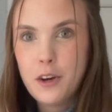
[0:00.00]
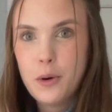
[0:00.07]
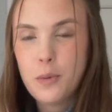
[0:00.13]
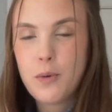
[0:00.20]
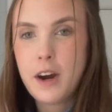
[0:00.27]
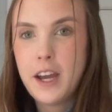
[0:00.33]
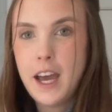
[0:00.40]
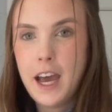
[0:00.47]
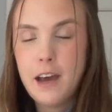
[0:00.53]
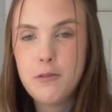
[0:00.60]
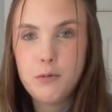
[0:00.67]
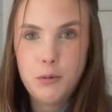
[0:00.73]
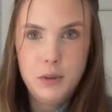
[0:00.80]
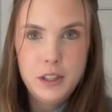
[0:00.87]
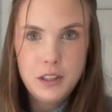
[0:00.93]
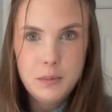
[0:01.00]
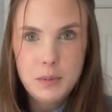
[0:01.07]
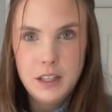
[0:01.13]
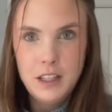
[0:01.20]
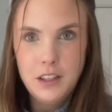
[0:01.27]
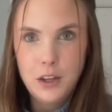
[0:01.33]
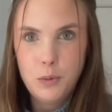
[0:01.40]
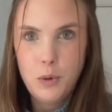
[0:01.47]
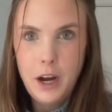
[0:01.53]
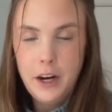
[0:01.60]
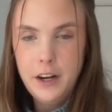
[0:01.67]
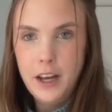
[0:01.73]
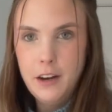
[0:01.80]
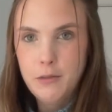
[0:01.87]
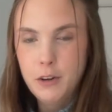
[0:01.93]
where I have really been needing wired
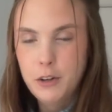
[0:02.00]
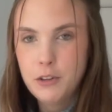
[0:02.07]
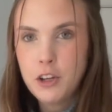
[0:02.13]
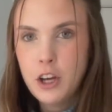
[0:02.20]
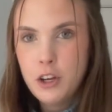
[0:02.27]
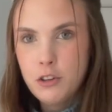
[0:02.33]
headphones.